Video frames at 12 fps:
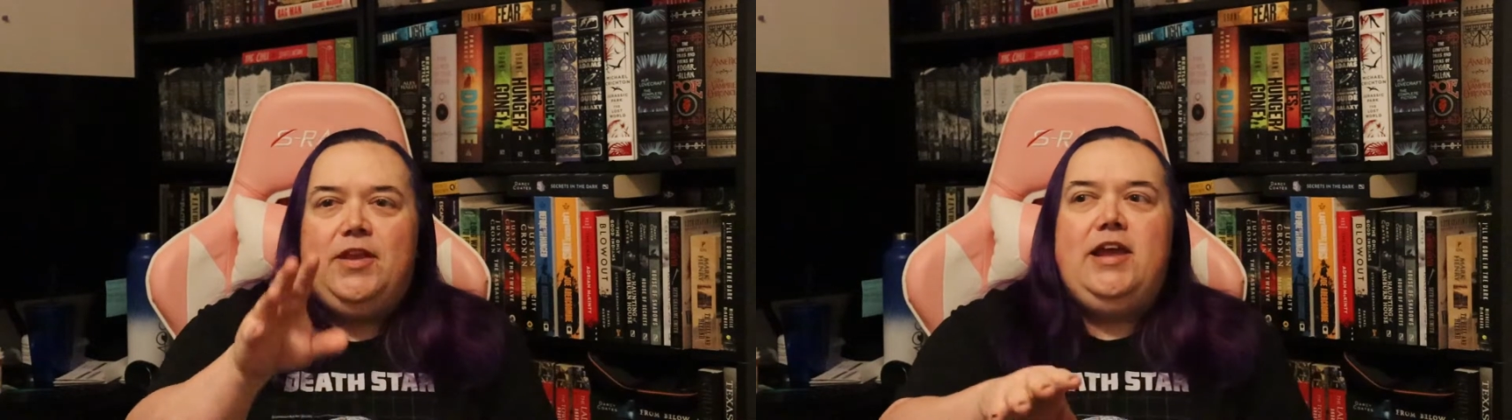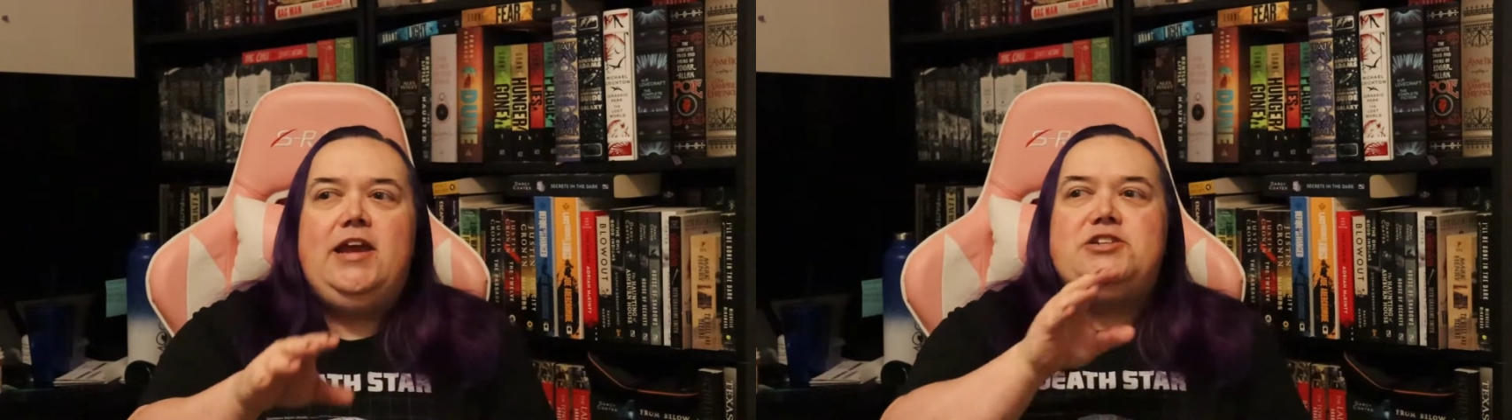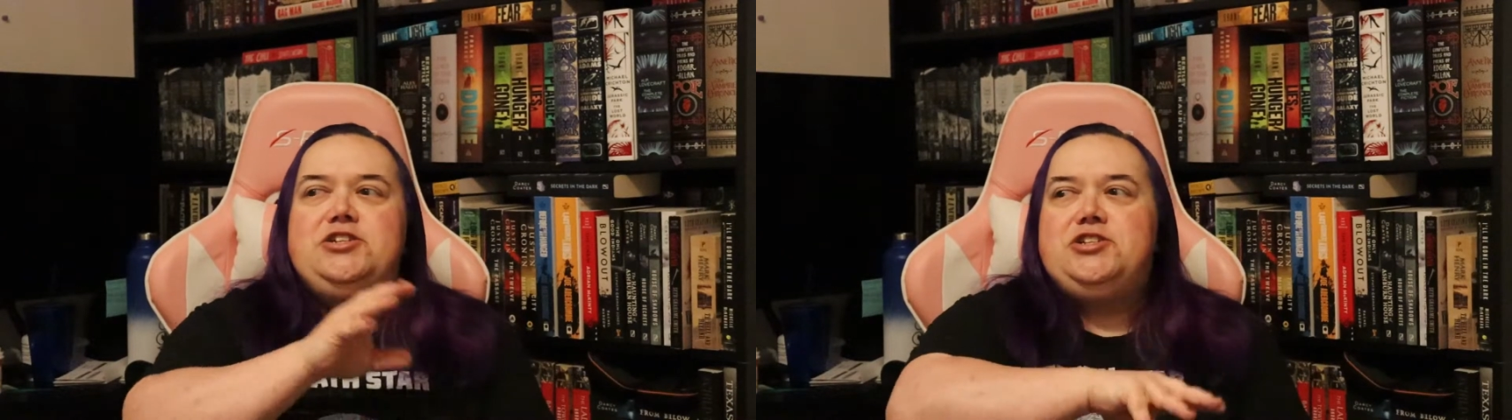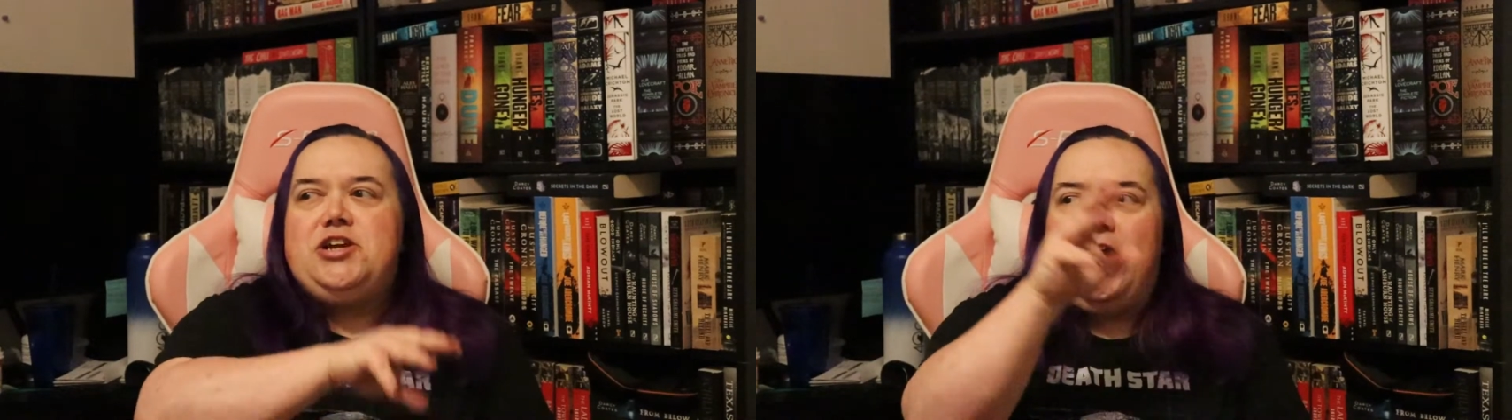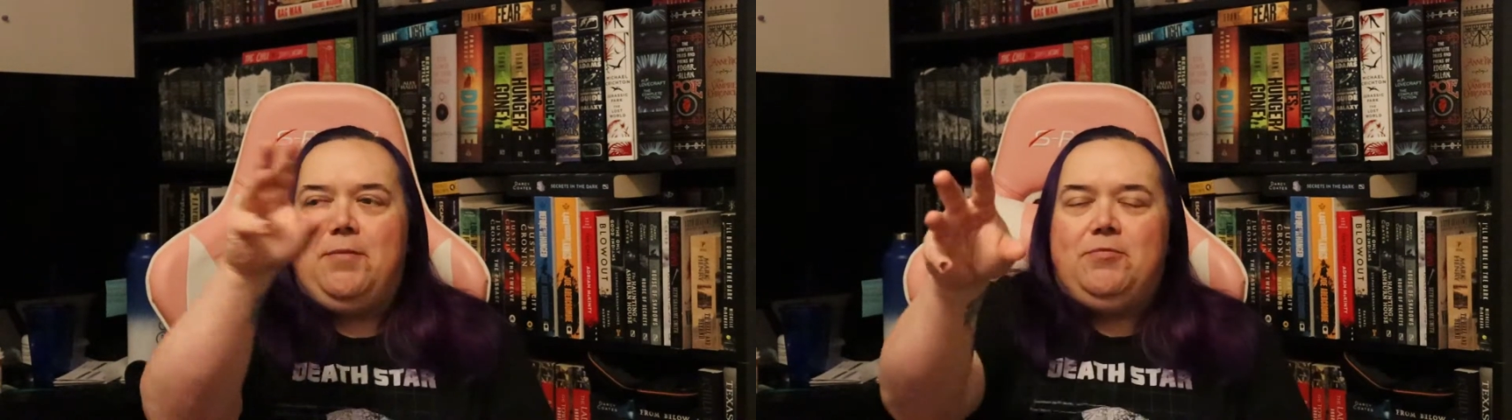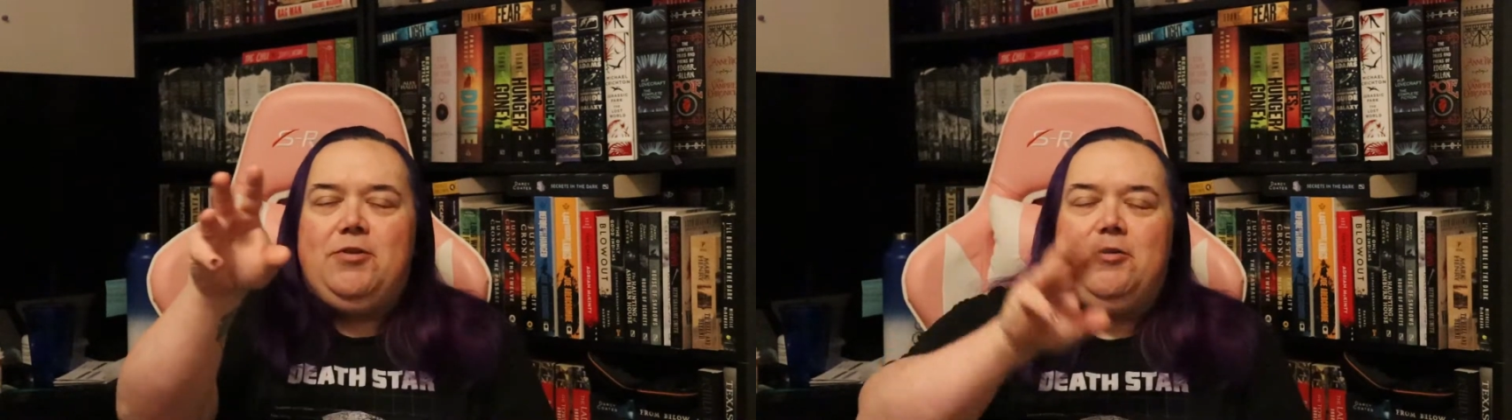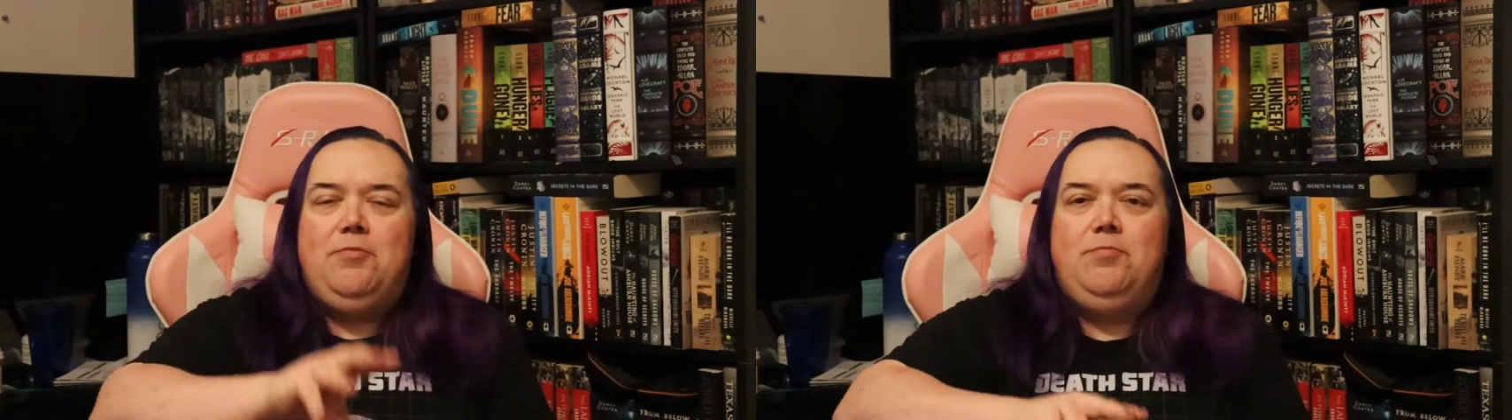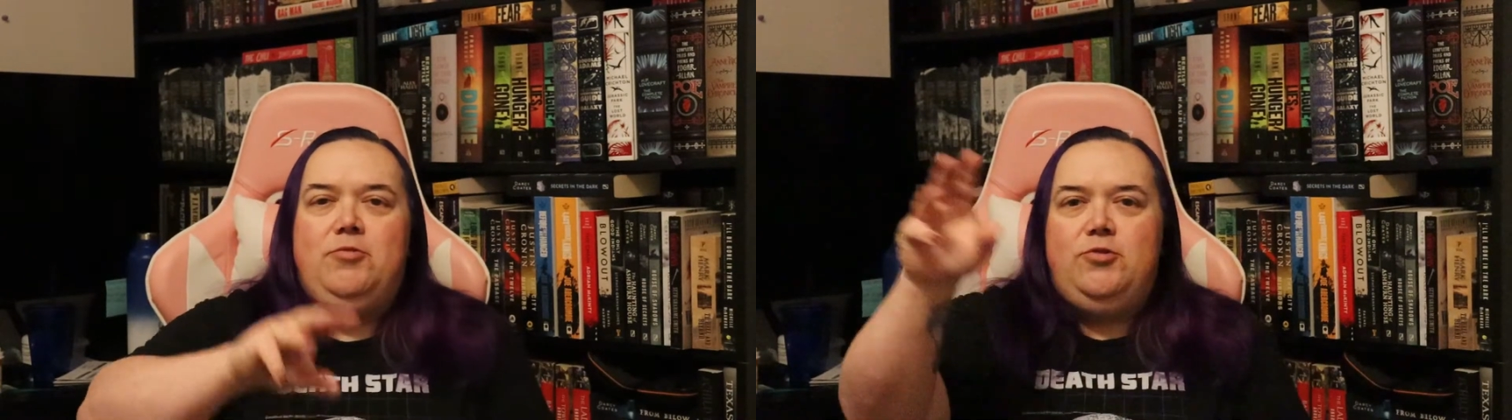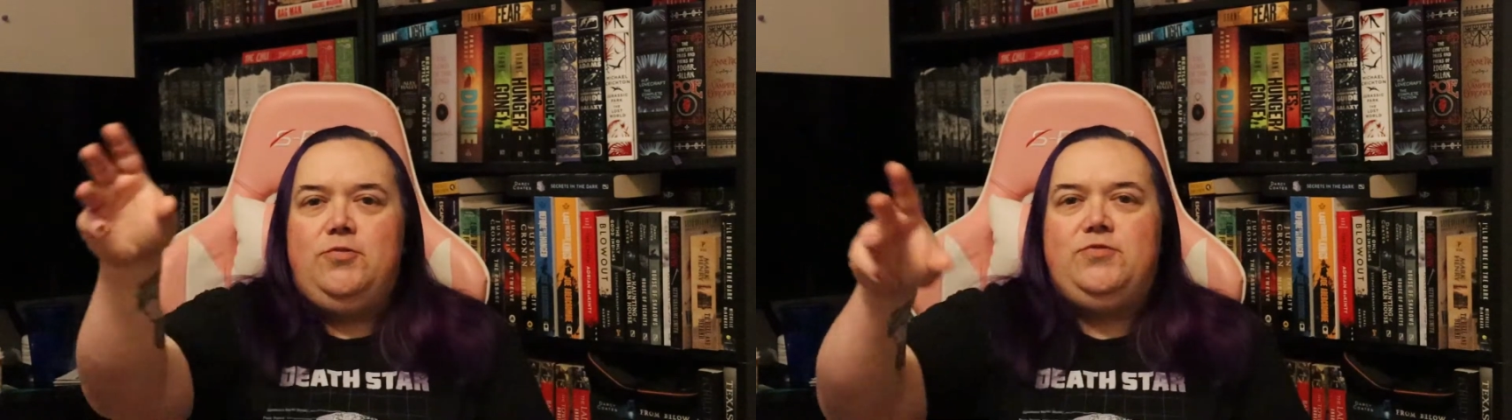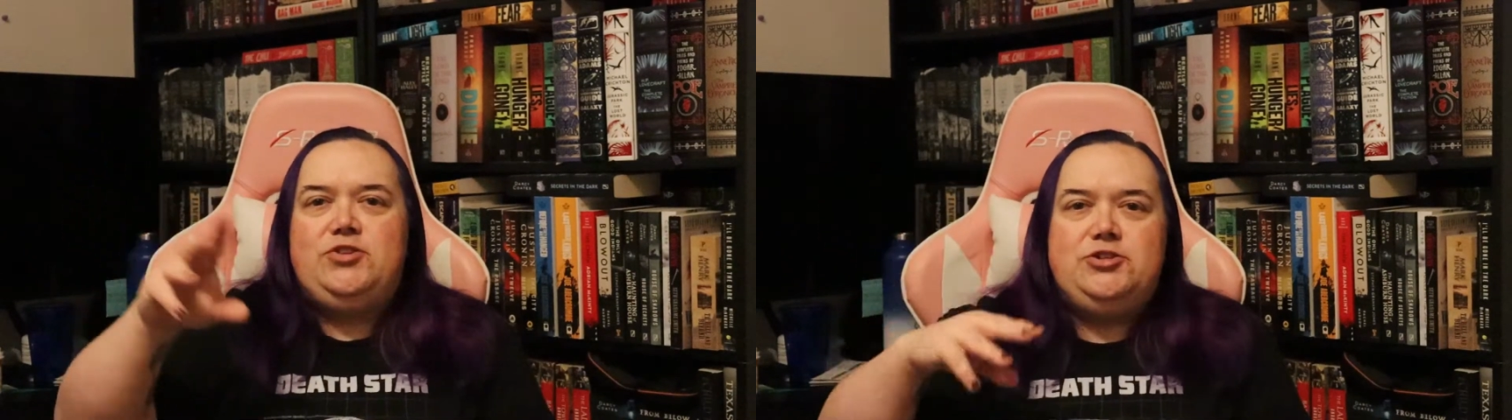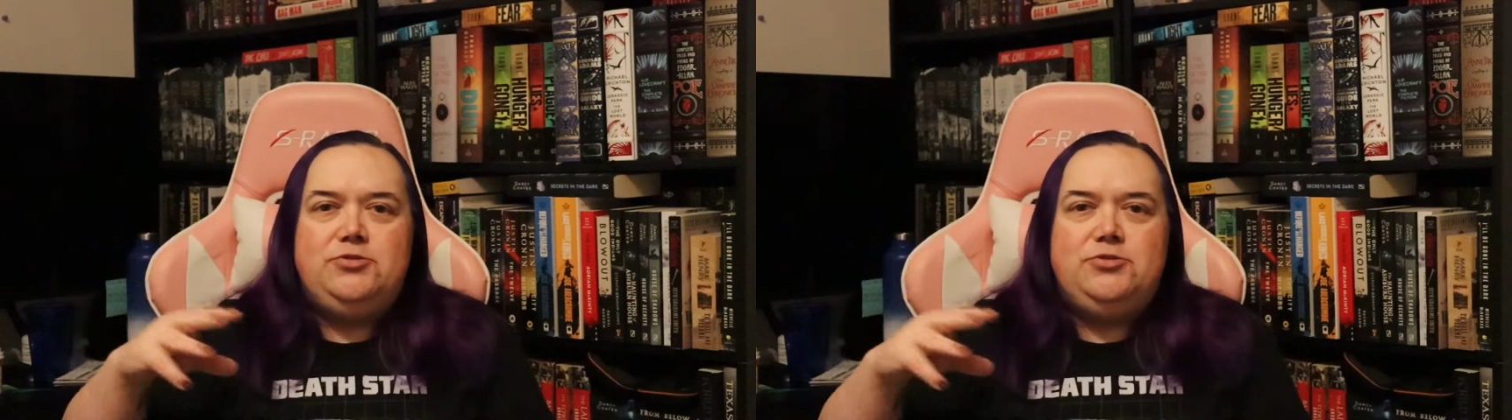each chapter moves